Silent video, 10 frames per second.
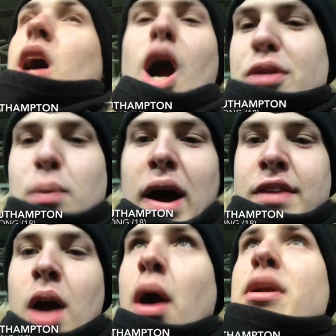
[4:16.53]
Only
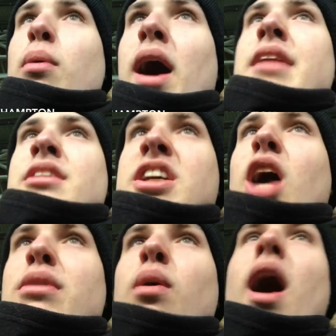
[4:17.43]
one. It's
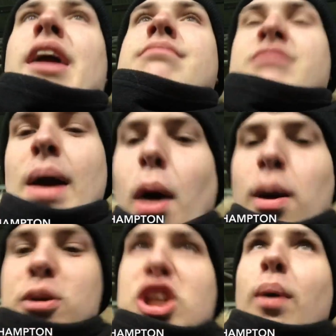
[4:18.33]
only one. Come
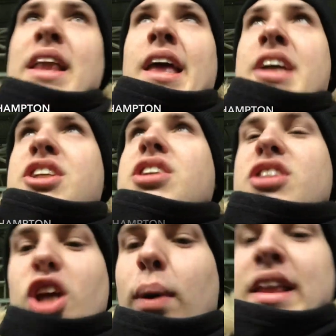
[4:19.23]
on, still in this.
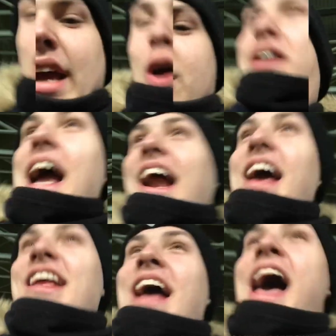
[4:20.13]
Get
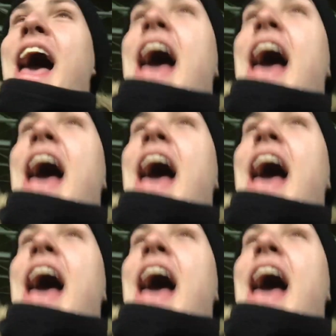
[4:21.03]
in there.